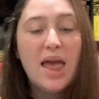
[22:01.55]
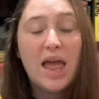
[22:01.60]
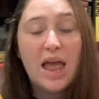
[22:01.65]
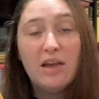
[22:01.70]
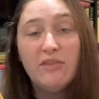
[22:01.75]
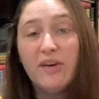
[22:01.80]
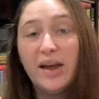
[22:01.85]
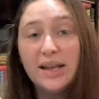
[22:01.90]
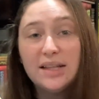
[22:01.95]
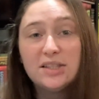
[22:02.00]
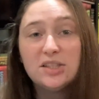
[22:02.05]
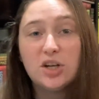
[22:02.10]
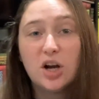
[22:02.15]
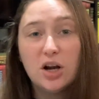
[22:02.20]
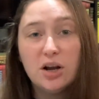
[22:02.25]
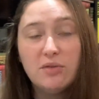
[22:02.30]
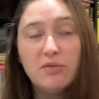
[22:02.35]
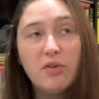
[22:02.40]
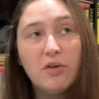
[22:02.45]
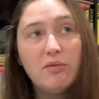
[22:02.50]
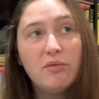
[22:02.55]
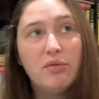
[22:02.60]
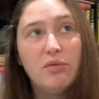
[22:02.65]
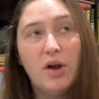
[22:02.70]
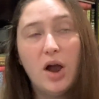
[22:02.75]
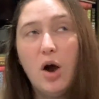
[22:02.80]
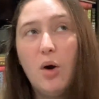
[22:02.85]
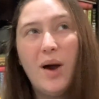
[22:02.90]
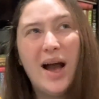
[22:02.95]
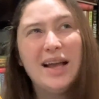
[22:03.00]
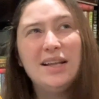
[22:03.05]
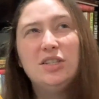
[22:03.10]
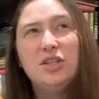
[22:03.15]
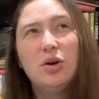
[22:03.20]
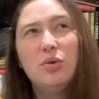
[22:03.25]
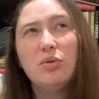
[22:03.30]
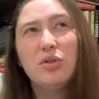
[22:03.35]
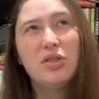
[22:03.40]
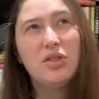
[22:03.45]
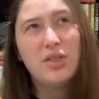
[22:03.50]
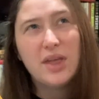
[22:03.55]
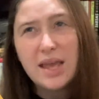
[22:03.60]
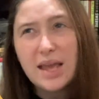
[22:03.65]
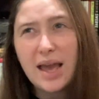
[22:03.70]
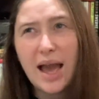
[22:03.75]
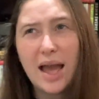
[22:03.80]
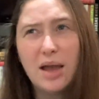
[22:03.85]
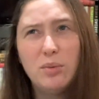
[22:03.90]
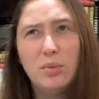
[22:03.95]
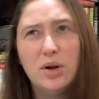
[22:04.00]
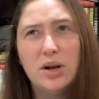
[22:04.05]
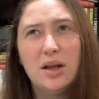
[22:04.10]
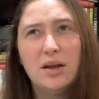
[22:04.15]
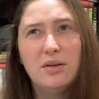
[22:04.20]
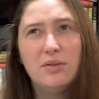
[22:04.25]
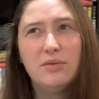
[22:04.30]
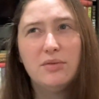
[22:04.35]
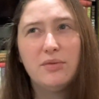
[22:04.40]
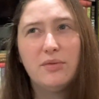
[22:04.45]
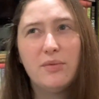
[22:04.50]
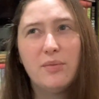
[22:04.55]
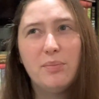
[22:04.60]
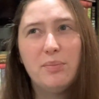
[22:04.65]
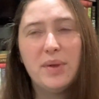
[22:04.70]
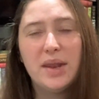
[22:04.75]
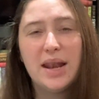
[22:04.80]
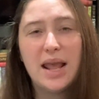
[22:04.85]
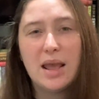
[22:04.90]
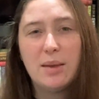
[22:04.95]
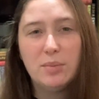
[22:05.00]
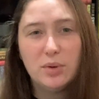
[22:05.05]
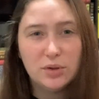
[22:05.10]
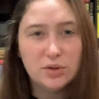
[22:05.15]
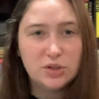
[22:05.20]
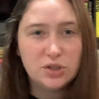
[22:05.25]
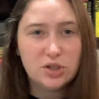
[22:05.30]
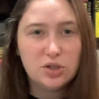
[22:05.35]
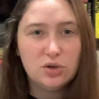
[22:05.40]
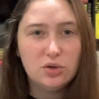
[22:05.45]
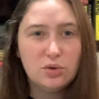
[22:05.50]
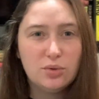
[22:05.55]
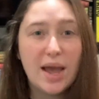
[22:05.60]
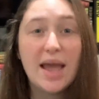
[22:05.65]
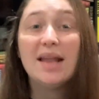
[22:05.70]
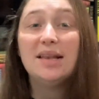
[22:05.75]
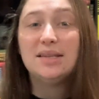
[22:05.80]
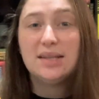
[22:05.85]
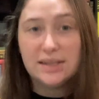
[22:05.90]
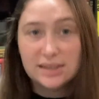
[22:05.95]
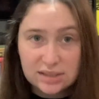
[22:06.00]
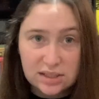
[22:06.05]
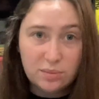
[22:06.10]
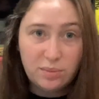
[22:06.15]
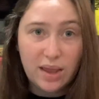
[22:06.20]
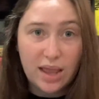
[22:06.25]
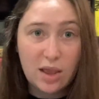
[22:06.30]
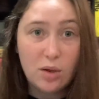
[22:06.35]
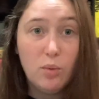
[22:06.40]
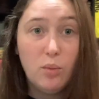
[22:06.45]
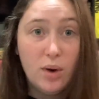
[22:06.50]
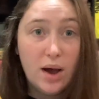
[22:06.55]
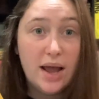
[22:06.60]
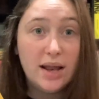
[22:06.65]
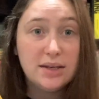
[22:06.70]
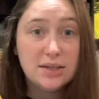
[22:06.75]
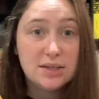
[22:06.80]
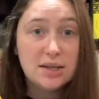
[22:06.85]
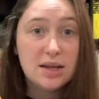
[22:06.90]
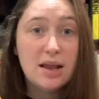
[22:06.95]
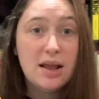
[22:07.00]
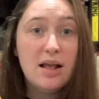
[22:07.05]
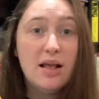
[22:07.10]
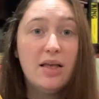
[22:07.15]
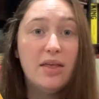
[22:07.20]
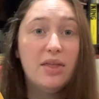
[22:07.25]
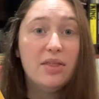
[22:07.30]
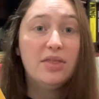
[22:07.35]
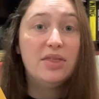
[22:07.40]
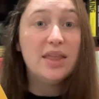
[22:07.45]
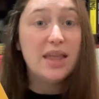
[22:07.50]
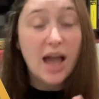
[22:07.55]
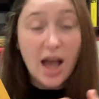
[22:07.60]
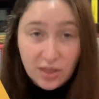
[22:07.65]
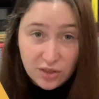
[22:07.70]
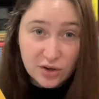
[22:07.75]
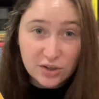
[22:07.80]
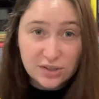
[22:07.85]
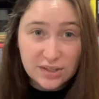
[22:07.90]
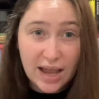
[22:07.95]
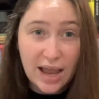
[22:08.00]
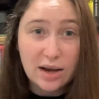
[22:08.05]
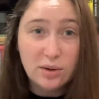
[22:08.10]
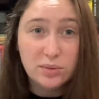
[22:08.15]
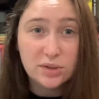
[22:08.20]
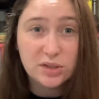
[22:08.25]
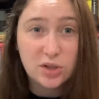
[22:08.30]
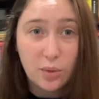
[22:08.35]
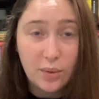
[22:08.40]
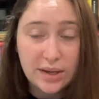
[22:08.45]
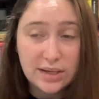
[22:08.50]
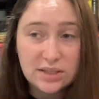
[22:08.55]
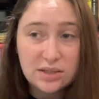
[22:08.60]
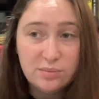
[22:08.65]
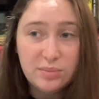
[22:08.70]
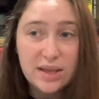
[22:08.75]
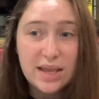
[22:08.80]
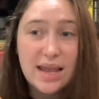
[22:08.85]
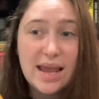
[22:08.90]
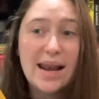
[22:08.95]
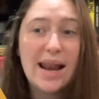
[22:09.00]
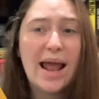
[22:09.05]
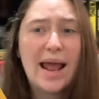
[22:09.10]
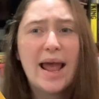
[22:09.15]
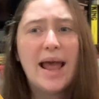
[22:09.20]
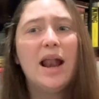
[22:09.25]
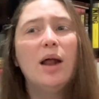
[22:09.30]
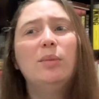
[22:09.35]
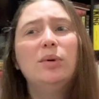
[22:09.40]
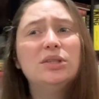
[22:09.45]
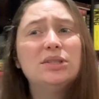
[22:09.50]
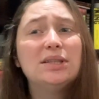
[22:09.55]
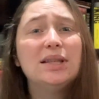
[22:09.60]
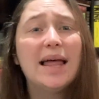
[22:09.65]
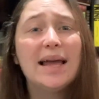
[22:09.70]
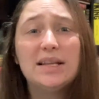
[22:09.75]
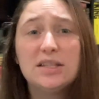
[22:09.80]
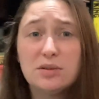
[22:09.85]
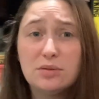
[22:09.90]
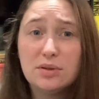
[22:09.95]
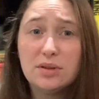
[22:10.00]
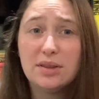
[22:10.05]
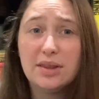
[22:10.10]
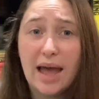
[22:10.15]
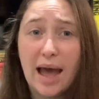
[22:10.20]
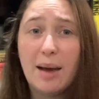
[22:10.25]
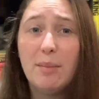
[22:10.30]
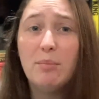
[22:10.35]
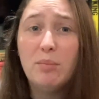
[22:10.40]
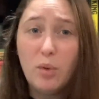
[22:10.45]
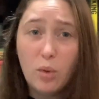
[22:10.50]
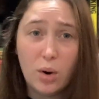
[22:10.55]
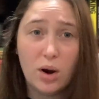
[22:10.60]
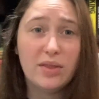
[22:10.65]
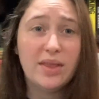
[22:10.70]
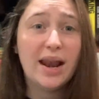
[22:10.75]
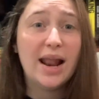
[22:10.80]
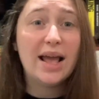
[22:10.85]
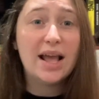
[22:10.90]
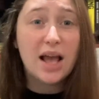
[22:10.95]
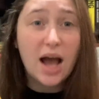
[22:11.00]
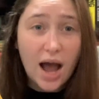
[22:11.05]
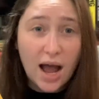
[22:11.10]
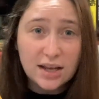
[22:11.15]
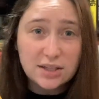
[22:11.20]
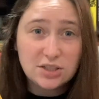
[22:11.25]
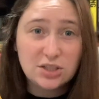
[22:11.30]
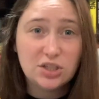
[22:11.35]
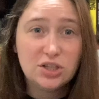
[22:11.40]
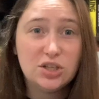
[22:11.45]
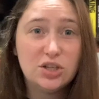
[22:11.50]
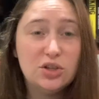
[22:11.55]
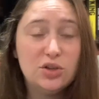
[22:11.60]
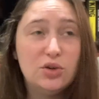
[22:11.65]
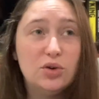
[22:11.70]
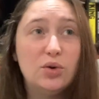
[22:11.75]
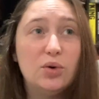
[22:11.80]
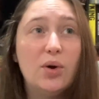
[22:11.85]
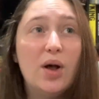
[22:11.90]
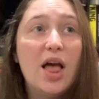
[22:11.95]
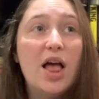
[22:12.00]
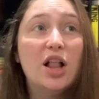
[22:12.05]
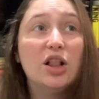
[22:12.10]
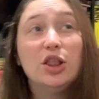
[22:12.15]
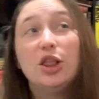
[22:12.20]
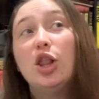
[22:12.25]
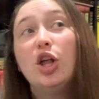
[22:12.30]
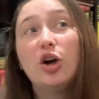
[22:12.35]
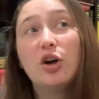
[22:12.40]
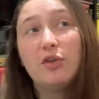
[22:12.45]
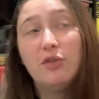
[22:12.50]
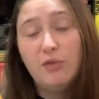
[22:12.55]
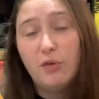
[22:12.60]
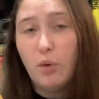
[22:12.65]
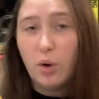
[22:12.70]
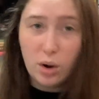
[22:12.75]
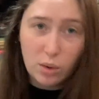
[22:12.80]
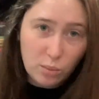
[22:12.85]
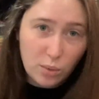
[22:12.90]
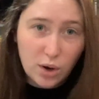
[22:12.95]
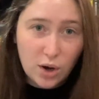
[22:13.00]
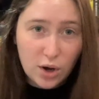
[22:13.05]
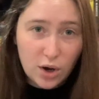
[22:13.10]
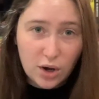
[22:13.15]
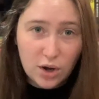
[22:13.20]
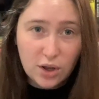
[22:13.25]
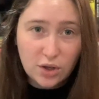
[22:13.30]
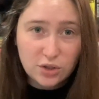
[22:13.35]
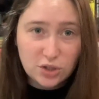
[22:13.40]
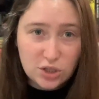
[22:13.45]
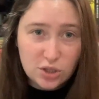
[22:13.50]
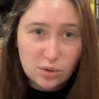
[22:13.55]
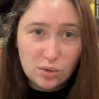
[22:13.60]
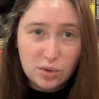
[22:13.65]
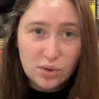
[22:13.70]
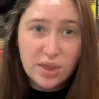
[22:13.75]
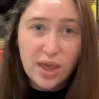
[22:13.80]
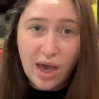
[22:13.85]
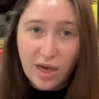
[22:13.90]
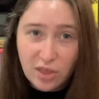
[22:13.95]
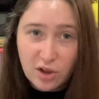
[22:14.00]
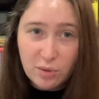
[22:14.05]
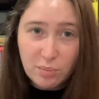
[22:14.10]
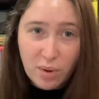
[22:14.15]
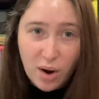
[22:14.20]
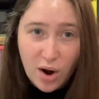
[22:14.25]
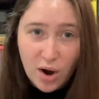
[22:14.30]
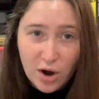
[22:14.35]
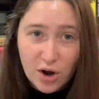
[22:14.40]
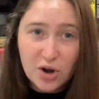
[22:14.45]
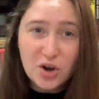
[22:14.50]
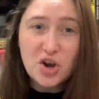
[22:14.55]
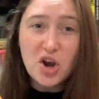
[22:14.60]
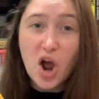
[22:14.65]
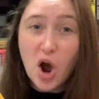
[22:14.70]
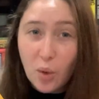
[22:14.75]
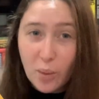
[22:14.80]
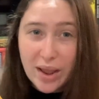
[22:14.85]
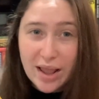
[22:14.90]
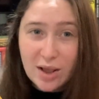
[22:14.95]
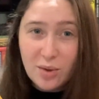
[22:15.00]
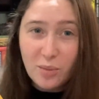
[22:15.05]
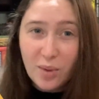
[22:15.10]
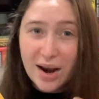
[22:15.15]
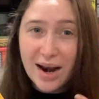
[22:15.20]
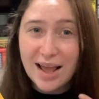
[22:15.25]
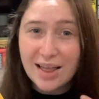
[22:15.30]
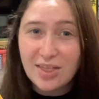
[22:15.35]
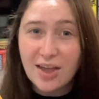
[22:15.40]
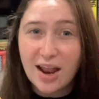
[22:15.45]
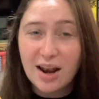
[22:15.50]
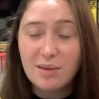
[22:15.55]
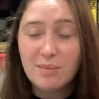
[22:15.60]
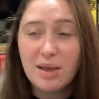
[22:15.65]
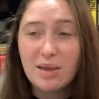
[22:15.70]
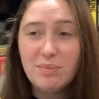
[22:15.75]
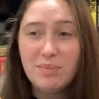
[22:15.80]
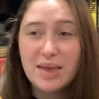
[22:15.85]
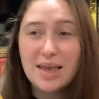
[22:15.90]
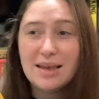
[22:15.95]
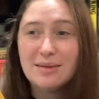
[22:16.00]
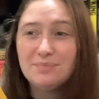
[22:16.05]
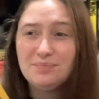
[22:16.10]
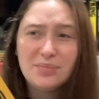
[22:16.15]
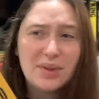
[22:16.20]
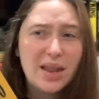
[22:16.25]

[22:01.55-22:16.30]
If I had started from Fro, I don't think I would have been able to anticipate what the other side was going to be. And I almost liked that more, that I got to look forward to the other part, knowing what I thought it might be.